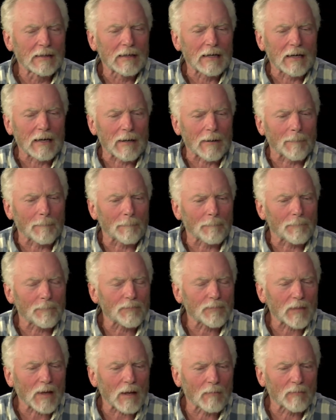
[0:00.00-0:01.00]
Um,
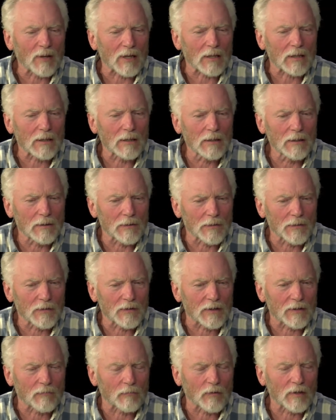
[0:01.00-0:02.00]
but you know, you
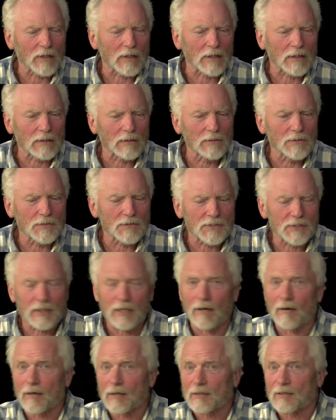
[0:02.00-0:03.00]
can really lose
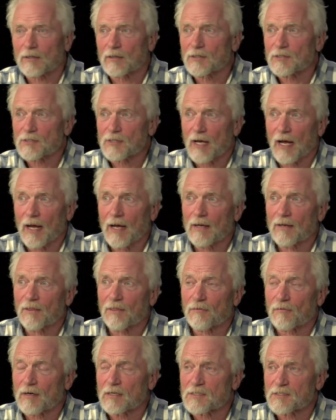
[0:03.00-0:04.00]
characters and
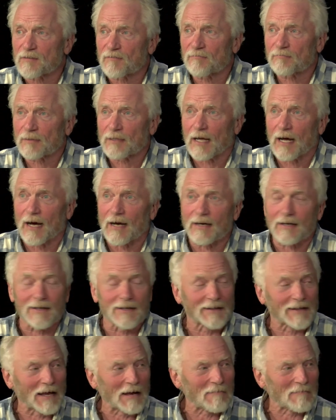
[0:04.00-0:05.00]
threads of plot
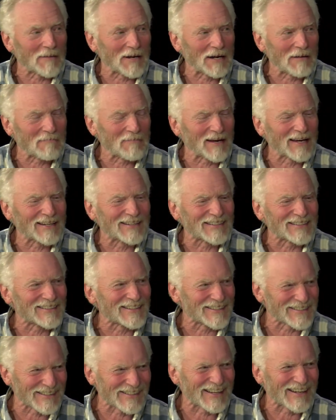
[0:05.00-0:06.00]
in that many pages.
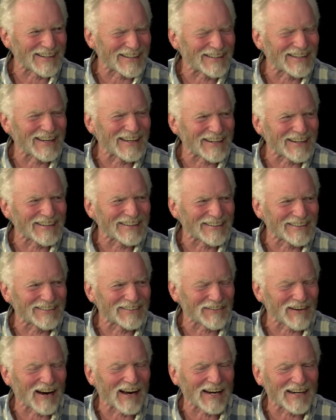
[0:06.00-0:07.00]
There's a lot of data to mm-hmm.
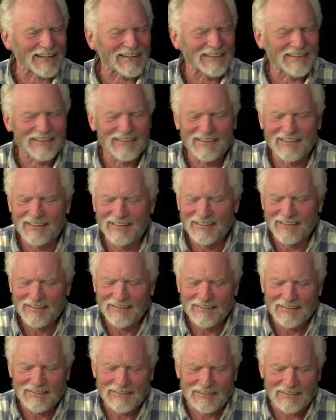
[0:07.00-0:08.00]
track.
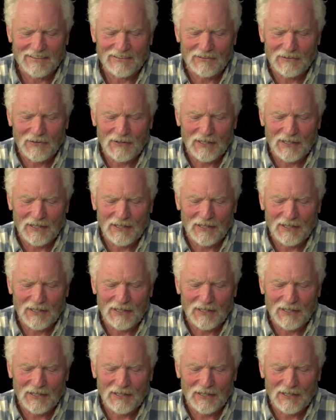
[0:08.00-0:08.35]
Mm-hmm. So.